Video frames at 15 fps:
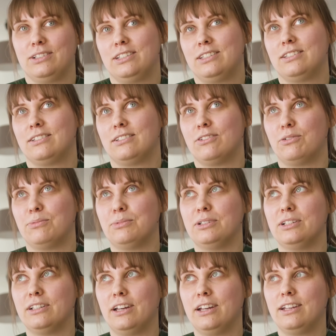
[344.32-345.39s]
it's
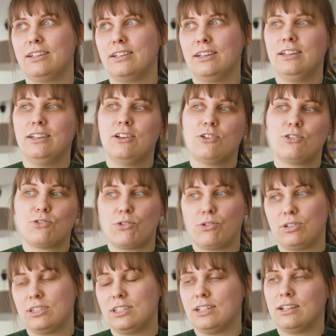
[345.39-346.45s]
normally like
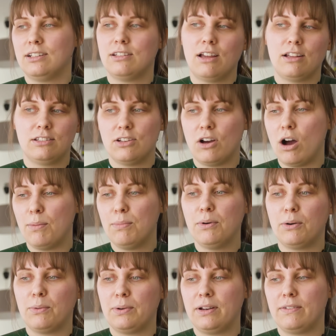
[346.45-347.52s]
shorts and a top
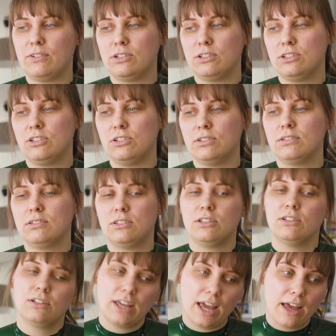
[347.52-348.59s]
or whatever
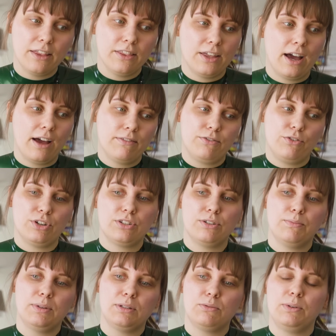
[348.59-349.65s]
to get that
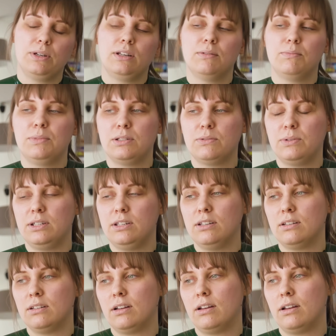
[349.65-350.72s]
friction between
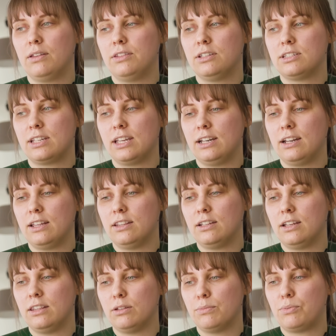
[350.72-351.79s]
the skin
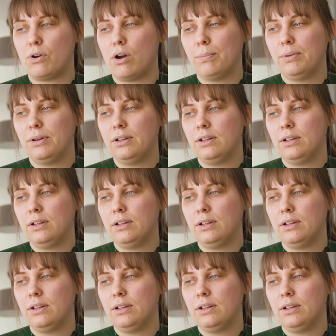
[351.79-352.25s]
and the prop.